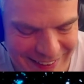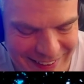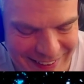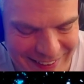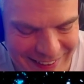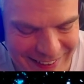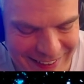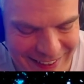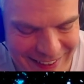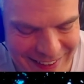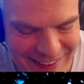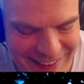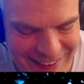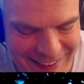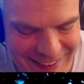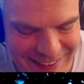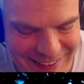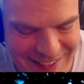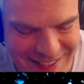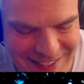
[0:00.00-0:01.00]

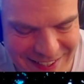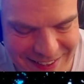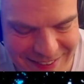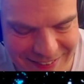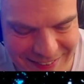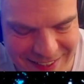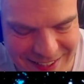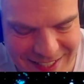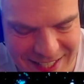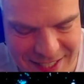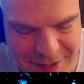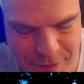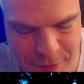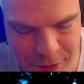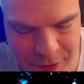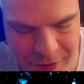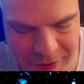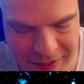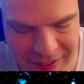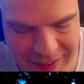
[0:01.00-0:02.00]
Yes, this has
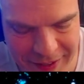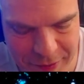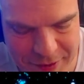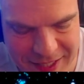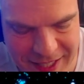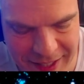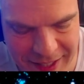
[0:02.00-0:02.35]
more interesting